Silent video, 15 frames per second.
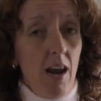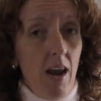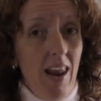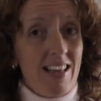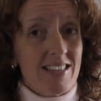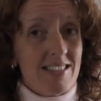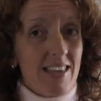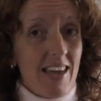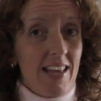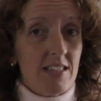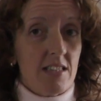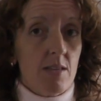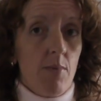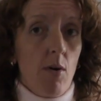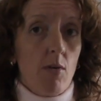Let's get
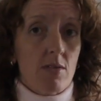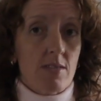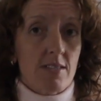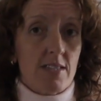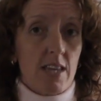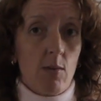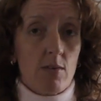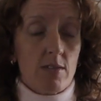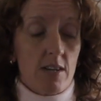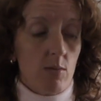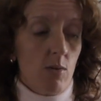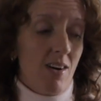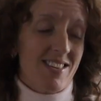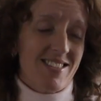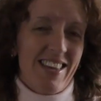into the box and see what's in.
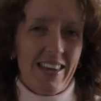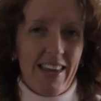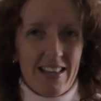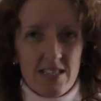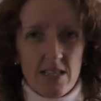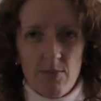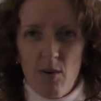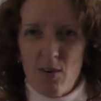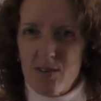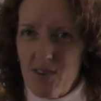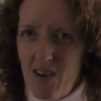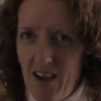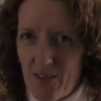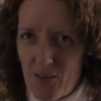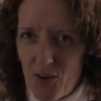Well, I say get into the box,
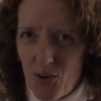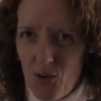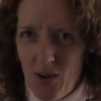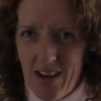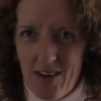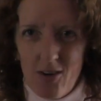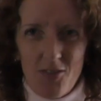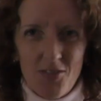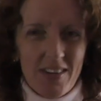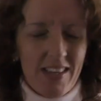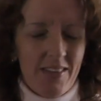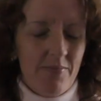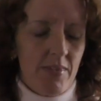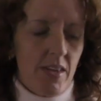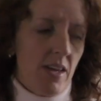I've got it all out
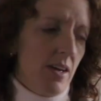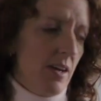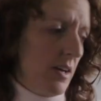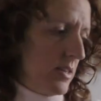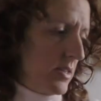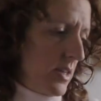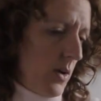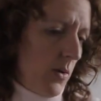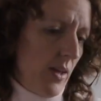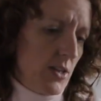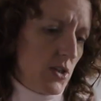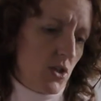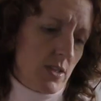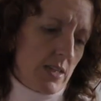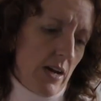already. So
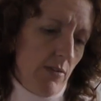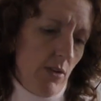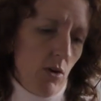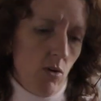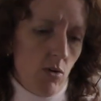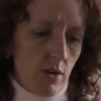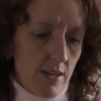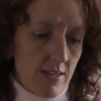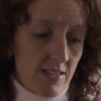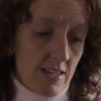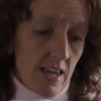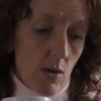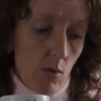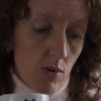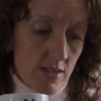let's just have a look and
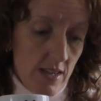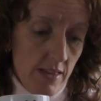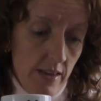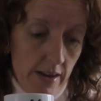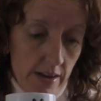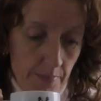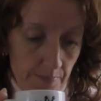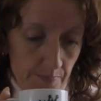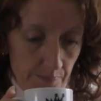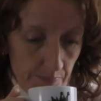see what's in there.